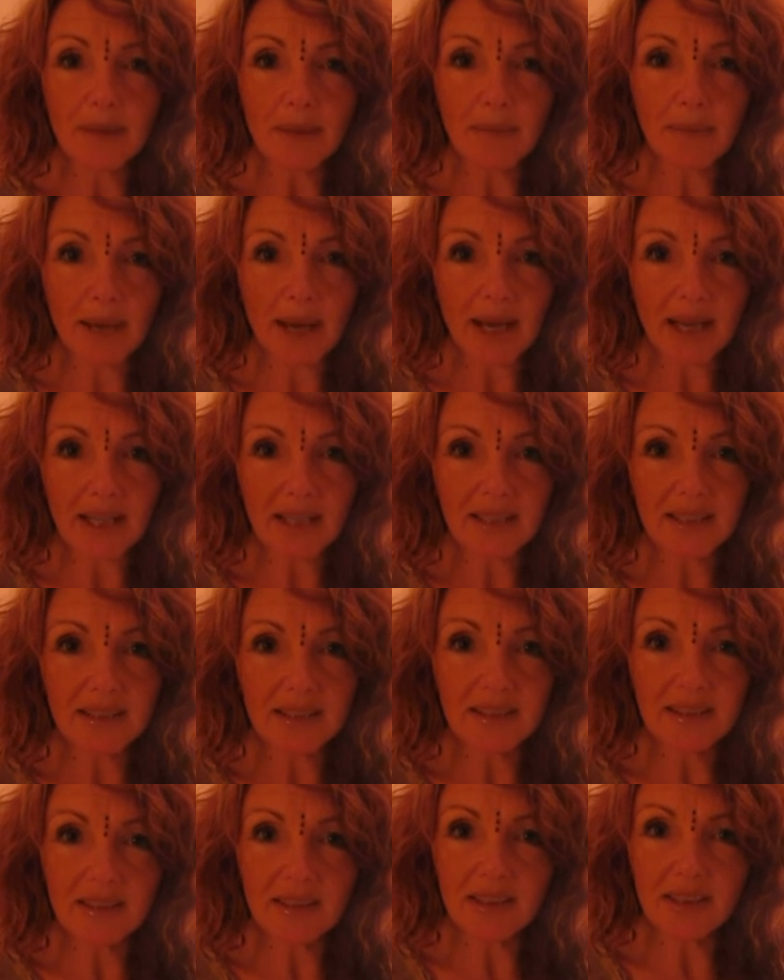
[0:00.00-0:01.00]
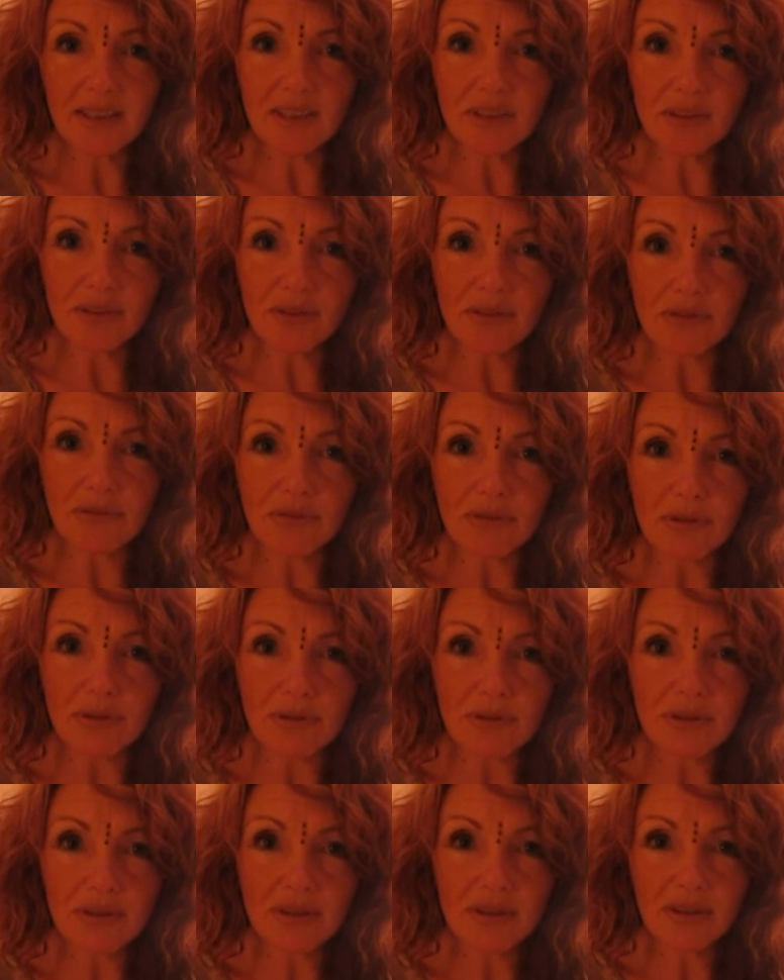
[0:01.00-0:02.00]
back into the
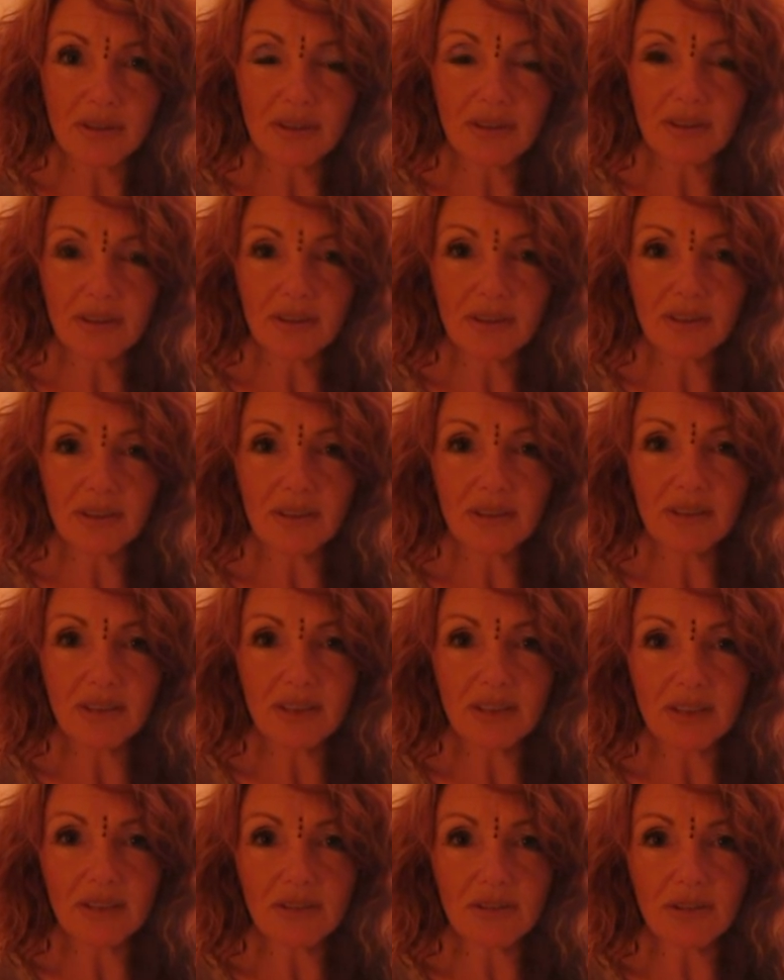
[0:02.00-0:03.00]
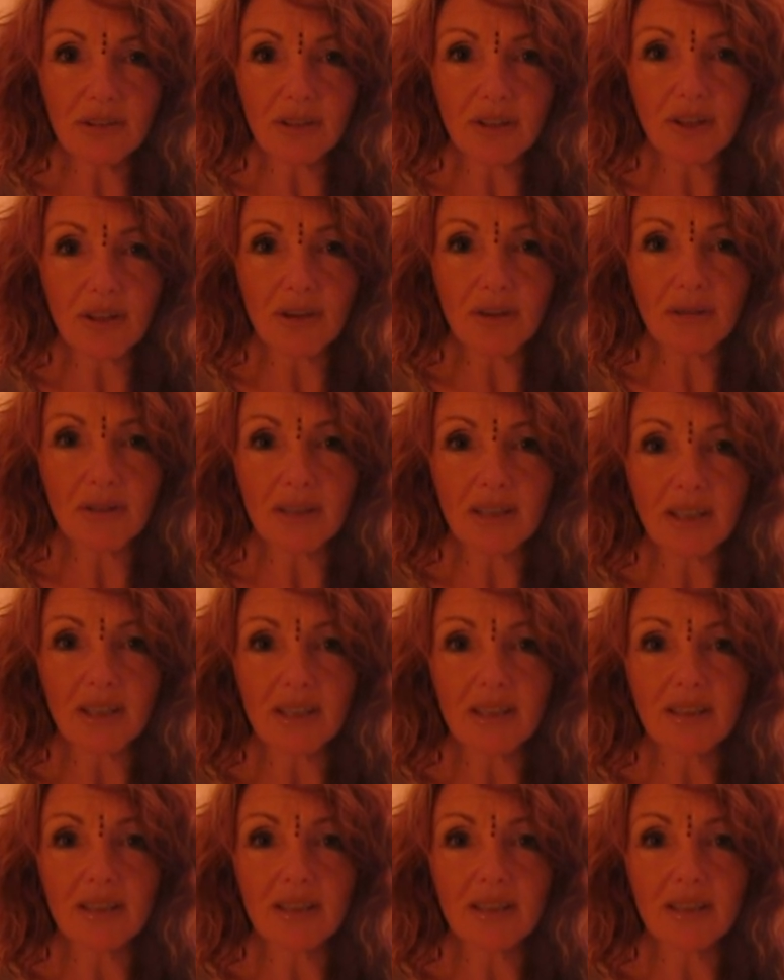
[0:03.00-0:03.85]
root, into the yoni,